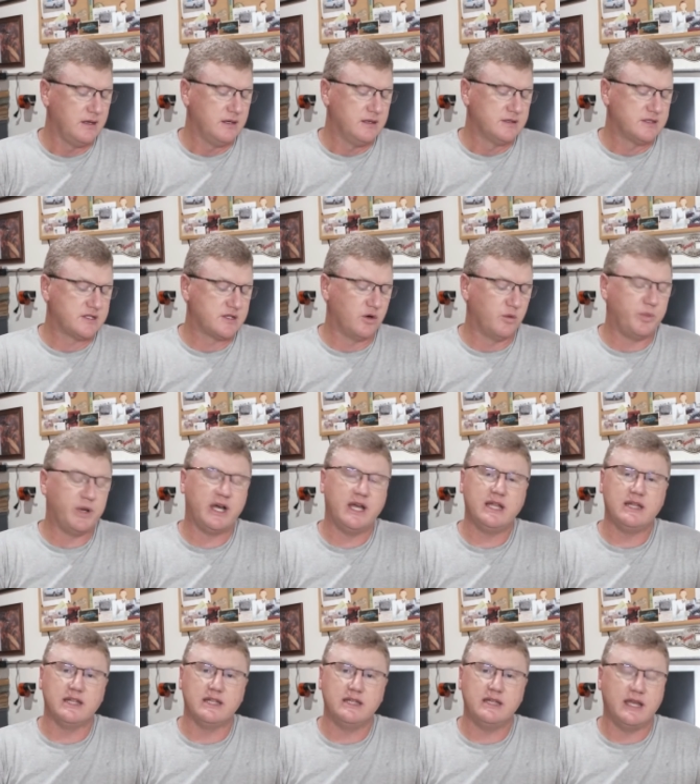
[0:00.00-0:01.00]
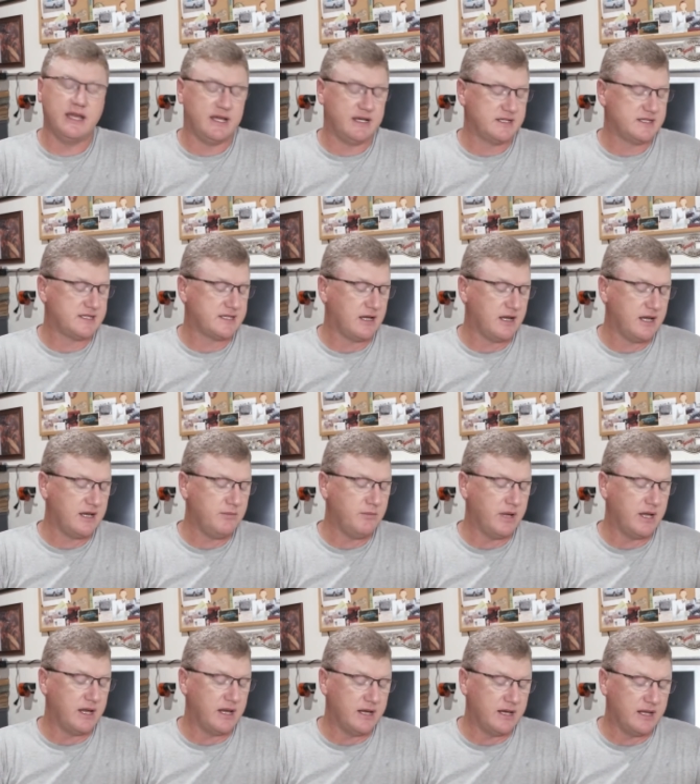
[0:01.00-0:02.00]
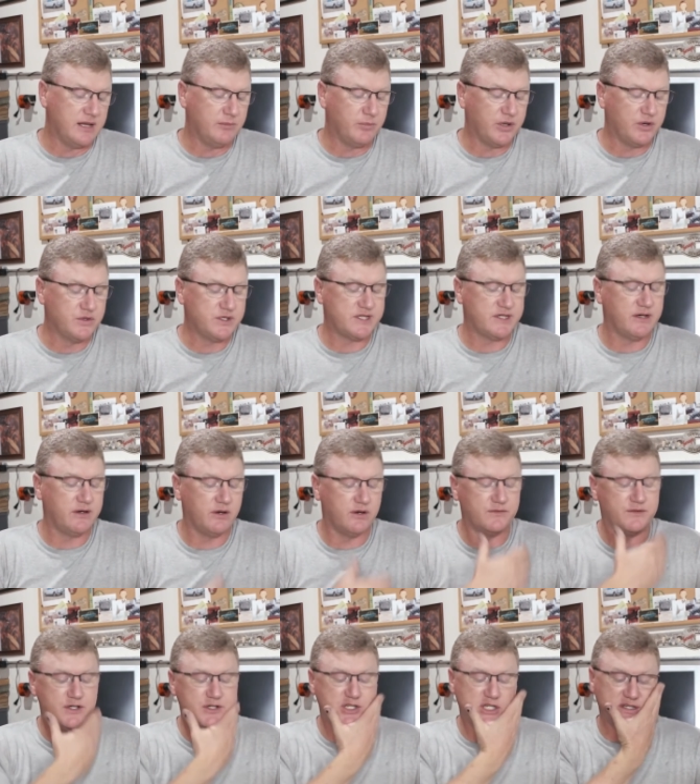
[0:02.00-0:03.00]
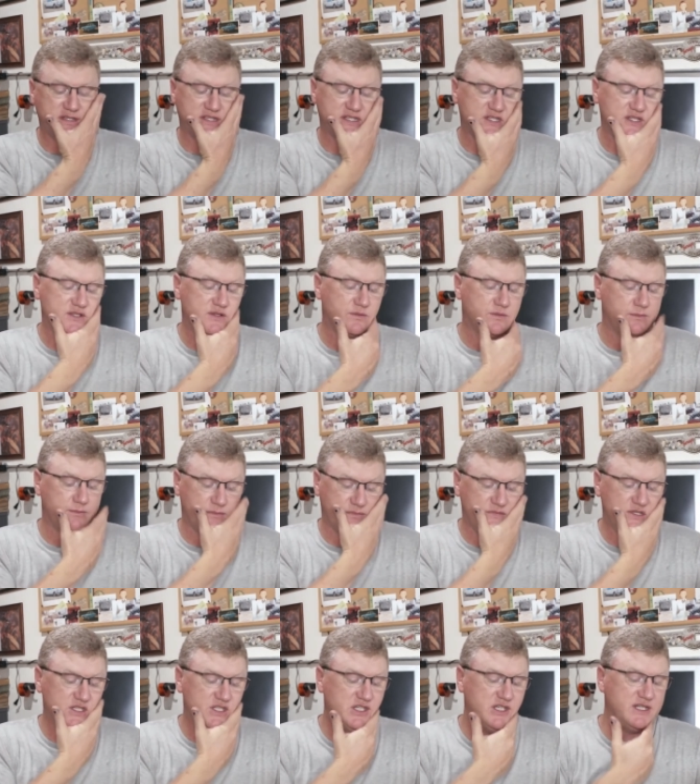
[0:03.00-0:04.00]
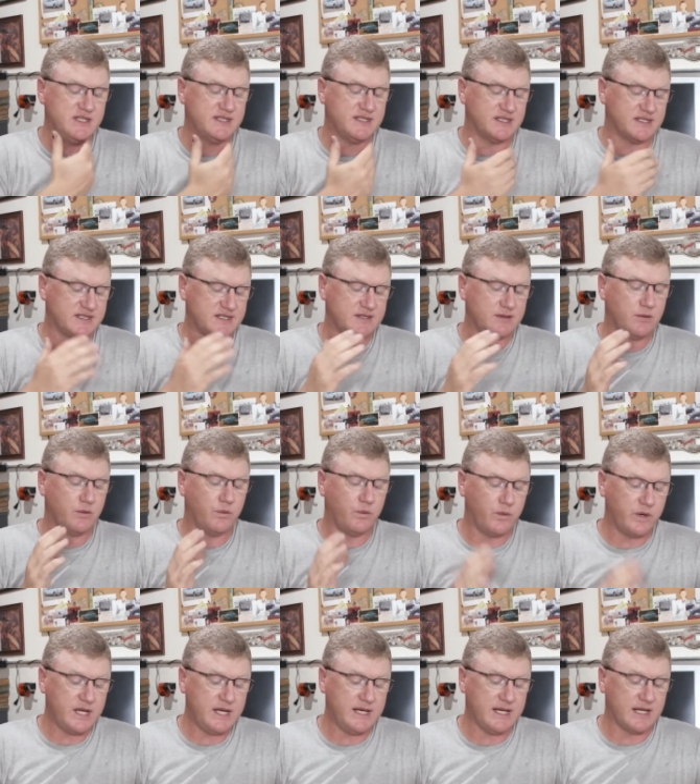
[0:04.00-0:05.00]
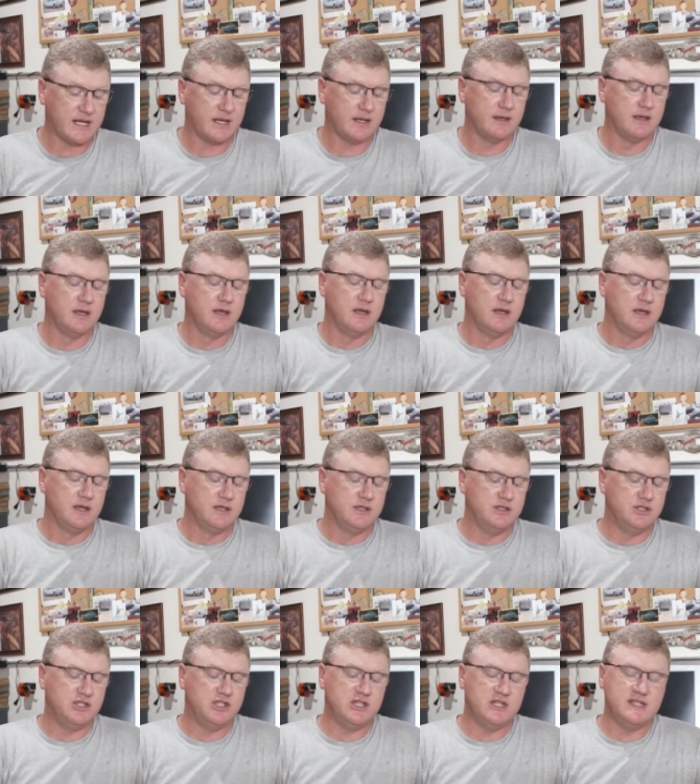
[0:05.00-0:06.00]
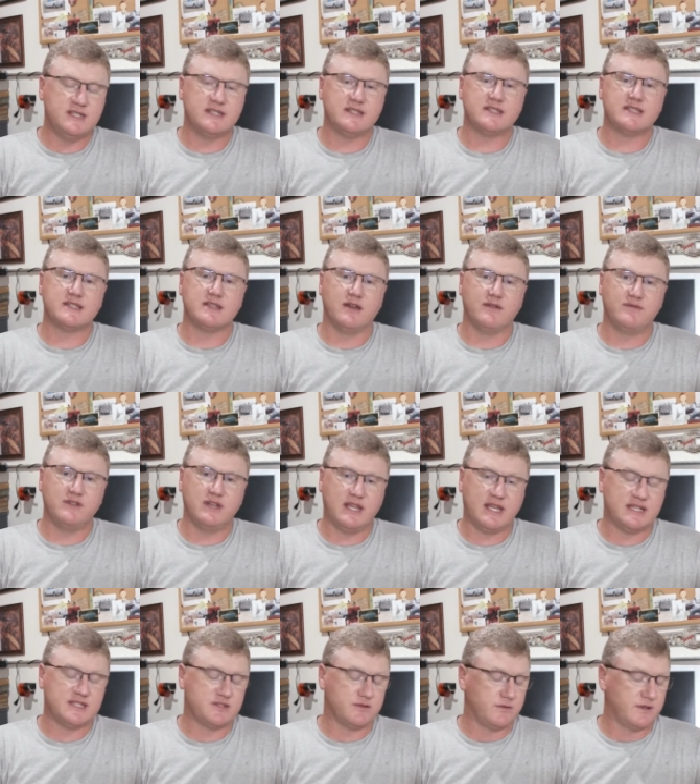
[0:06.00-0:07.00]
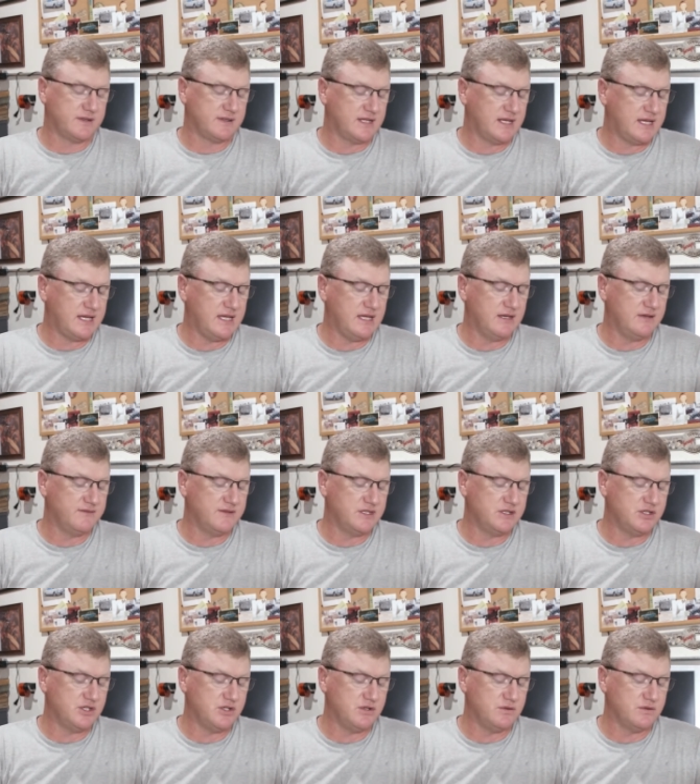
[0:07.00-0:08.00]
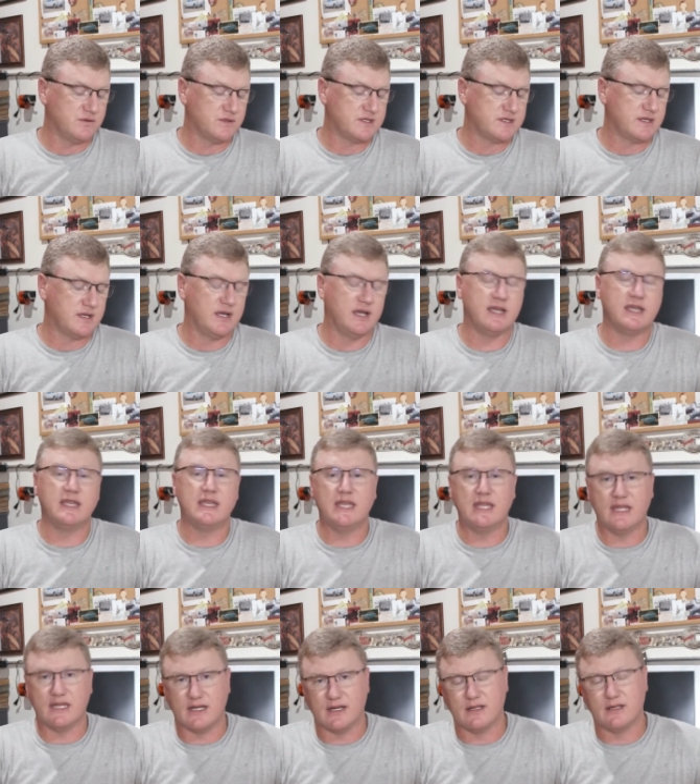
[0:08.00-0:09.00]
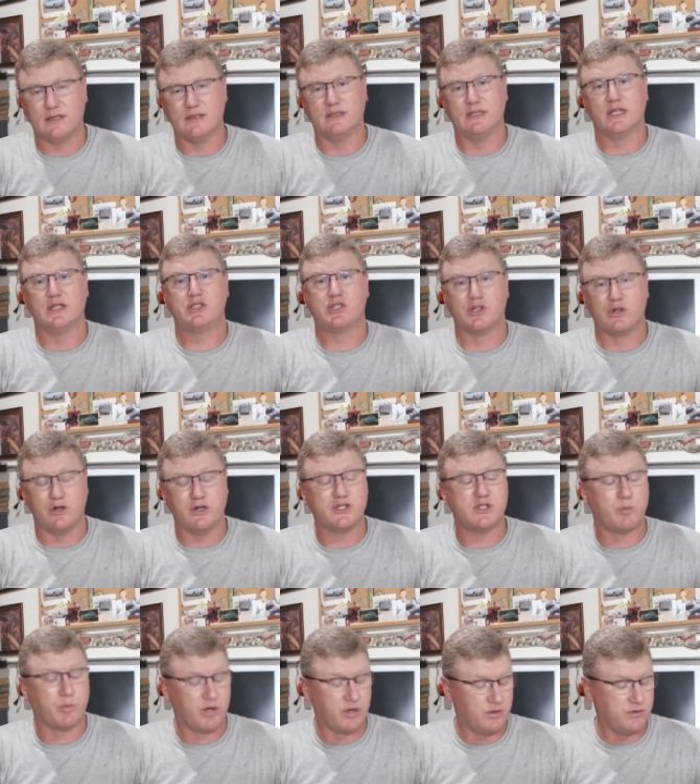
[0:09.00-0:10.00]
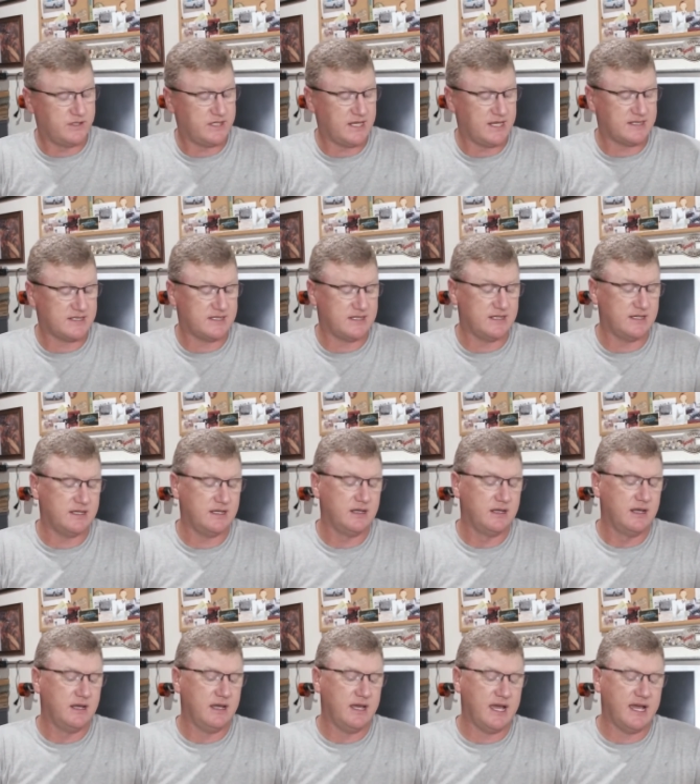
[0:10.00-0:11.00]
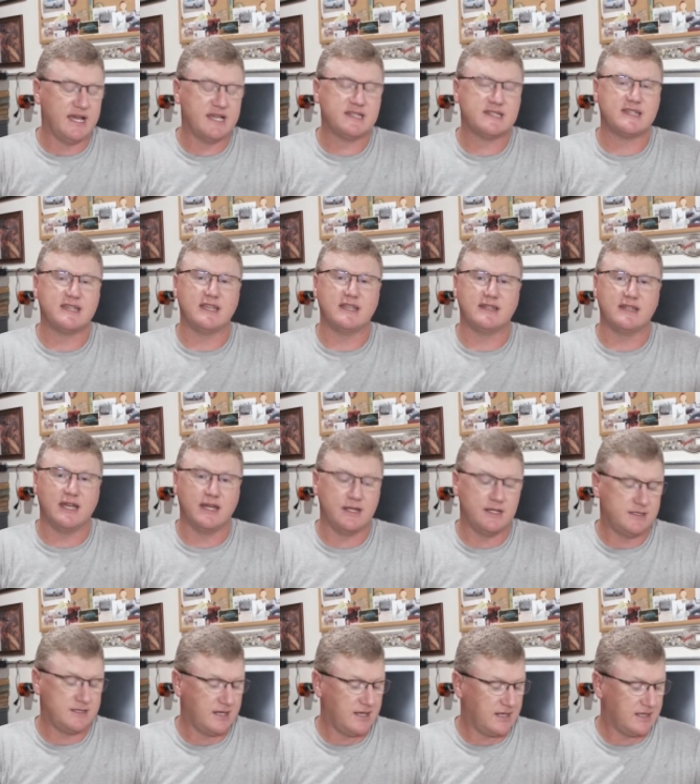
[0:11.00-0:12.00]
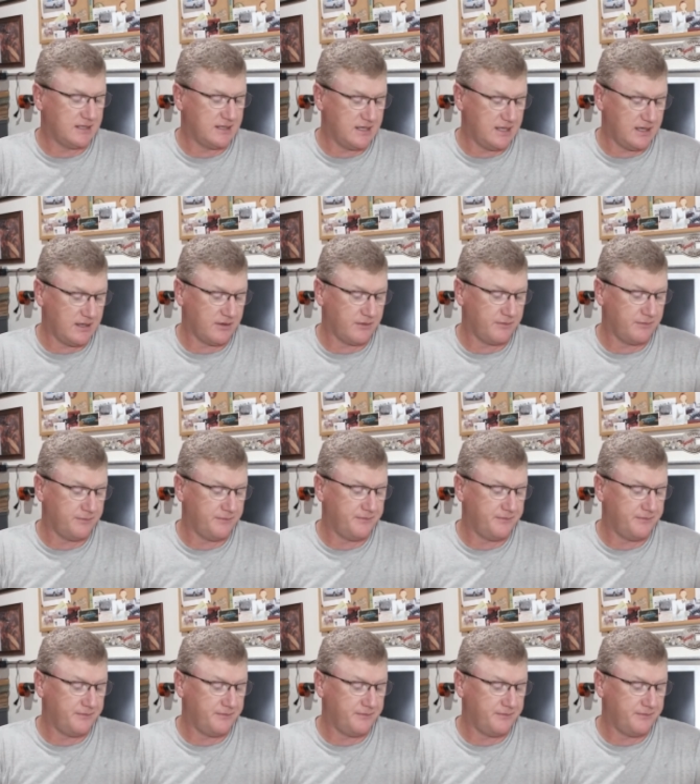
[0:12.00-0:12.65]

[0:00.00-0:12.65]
So Pilate had a sign made and posted over Jesus reading, "Jesus of Nazareth, the King of the Jews." Again, the church protested, asking that he take it down.